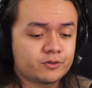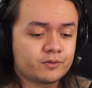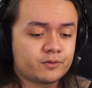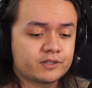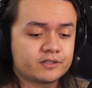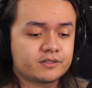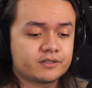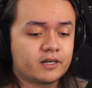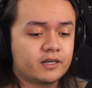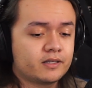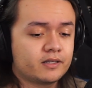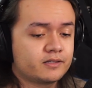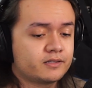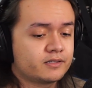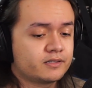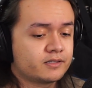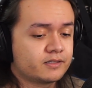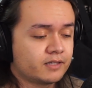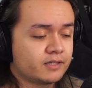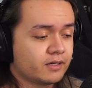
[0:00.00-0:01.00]
excited
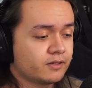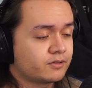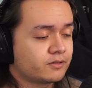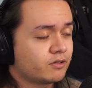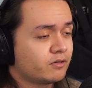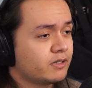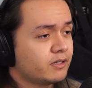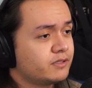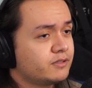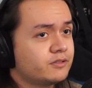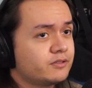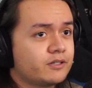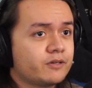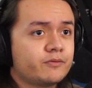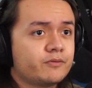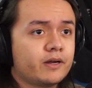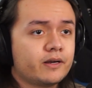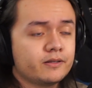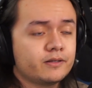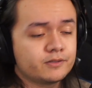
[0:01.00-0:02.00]
still. So let's just get
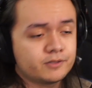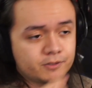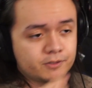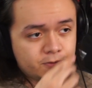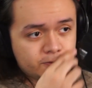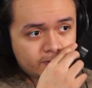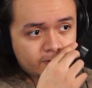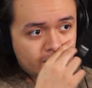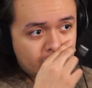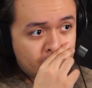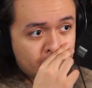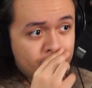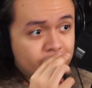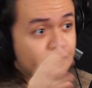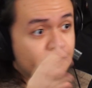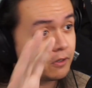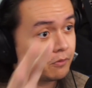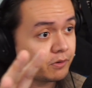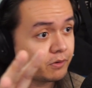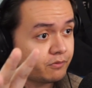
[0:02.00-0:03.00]
right into um, the
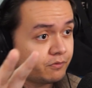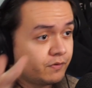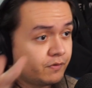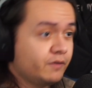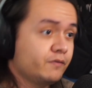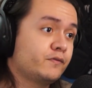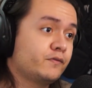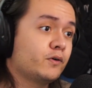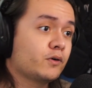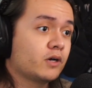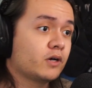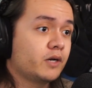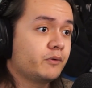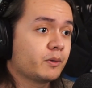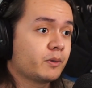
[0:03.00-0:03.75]
choreography for Coloring